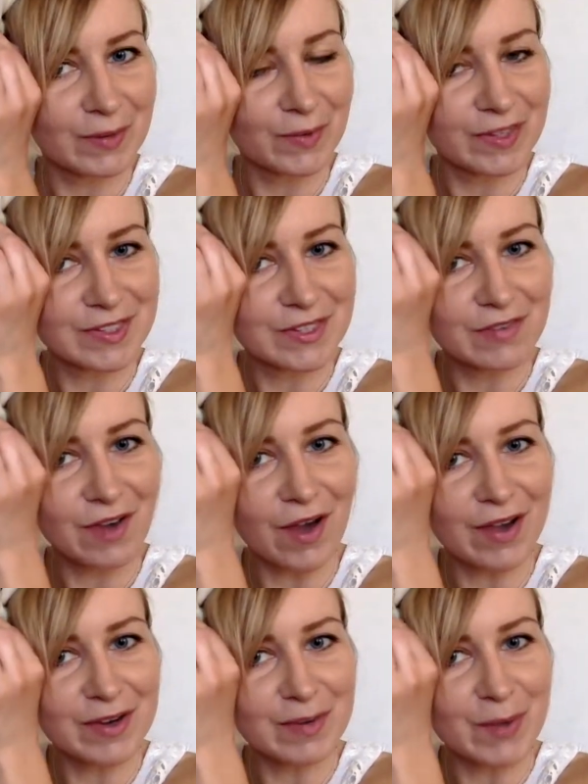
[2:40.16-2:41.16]
Once you've
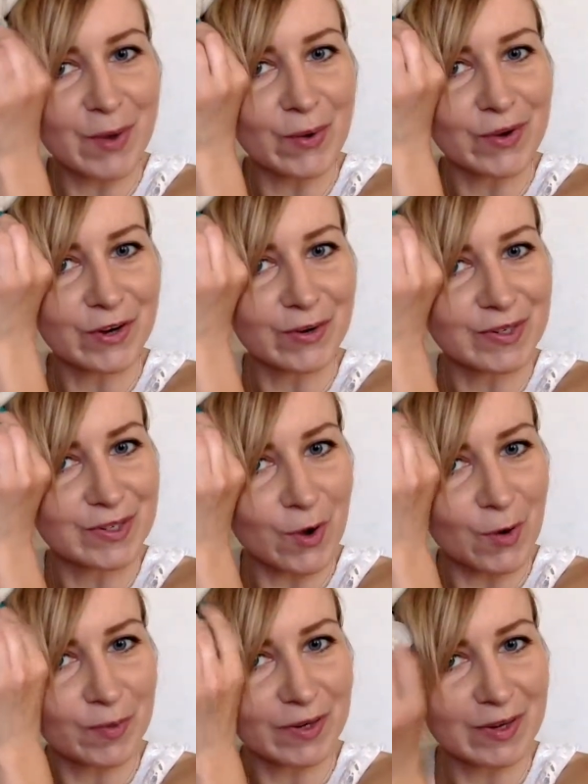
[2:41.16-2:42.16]
got your bow, you're going to
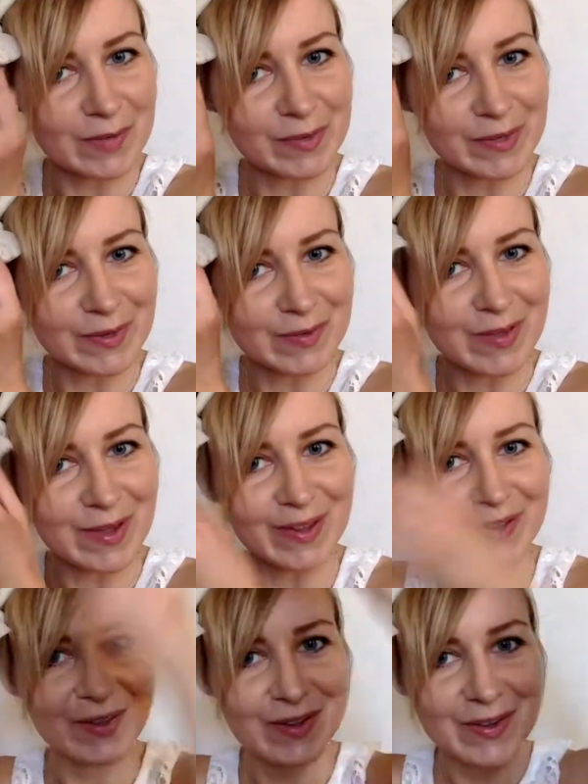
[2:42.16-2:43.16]
open it up a little bit,
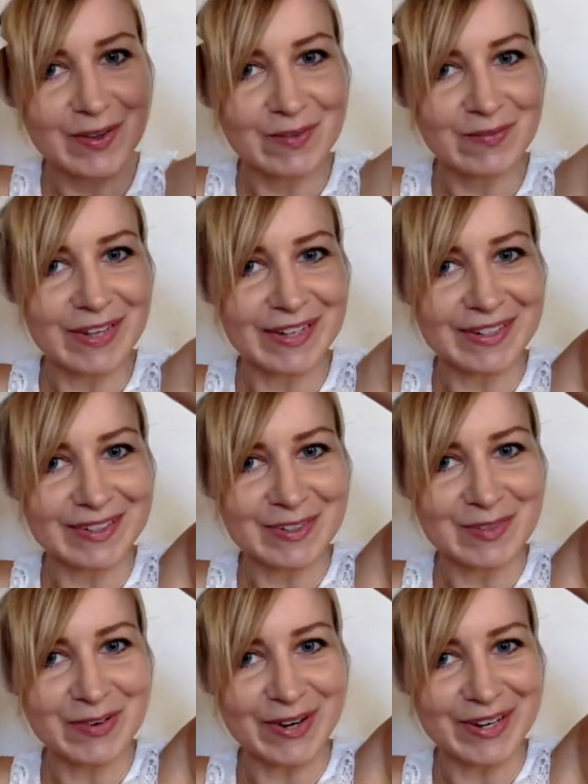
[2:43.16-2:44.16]
make it a
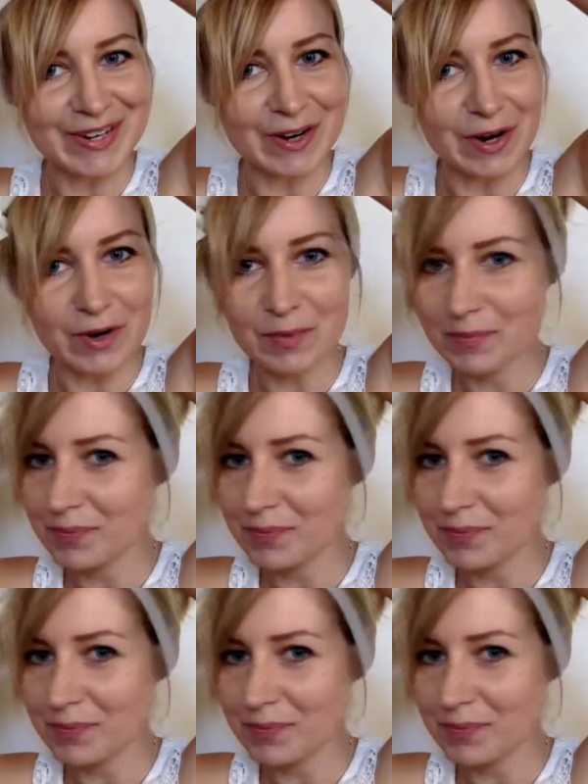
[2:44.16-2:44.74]
little prettier.